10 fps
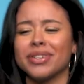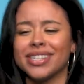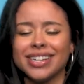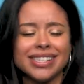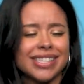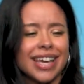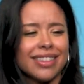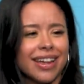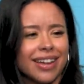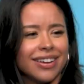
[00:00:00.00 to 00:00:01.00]
was it
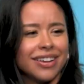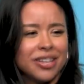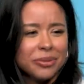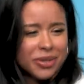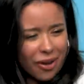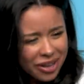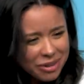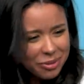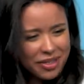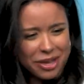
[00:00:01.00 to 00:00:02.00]
insane that you saw
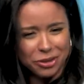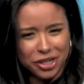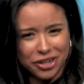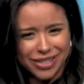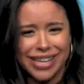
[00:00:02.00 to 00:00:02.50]
him or that you shared a